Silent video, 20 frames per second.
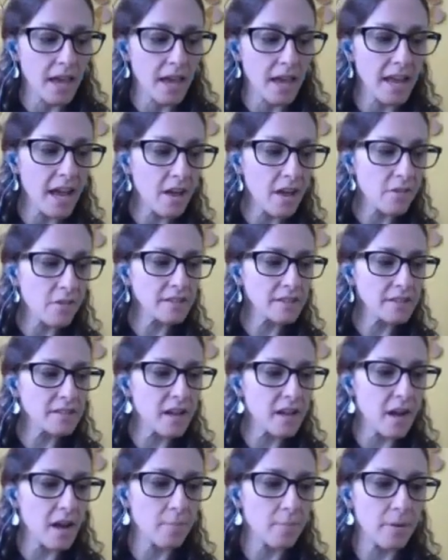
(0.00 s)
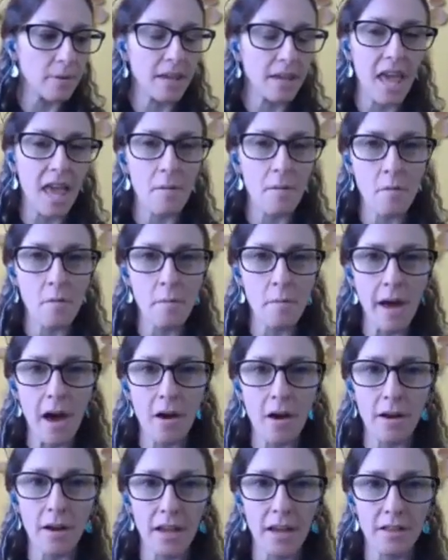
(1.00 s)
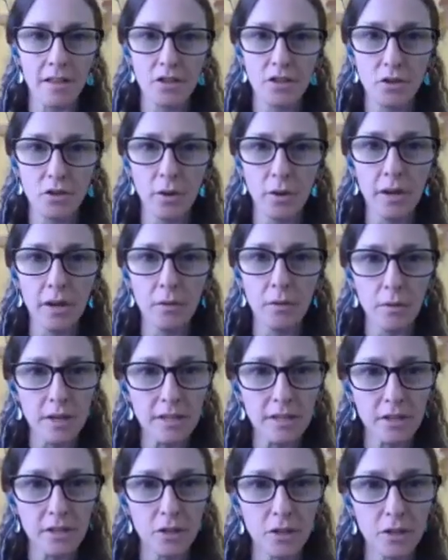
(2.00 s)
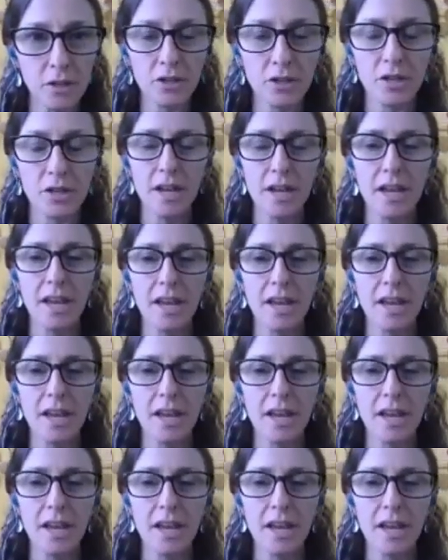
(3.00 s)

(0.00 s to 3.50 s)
and how this topic came about in the joint research